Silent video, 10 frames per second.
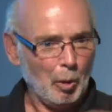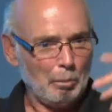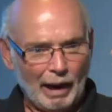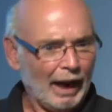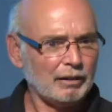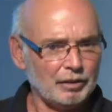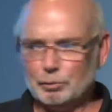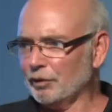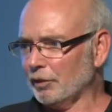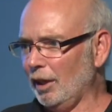back to
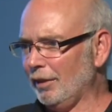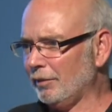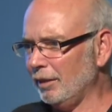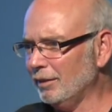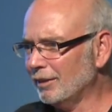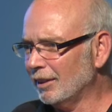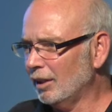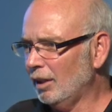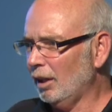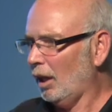Wisconsin
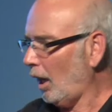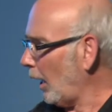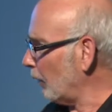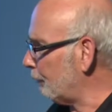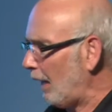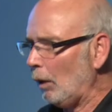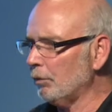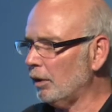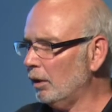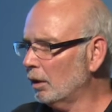and
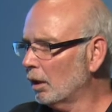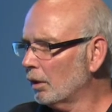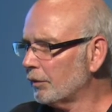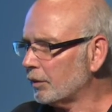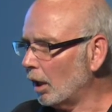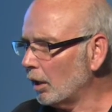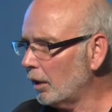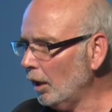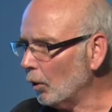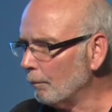founded Skunk
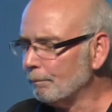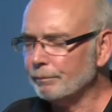Hill.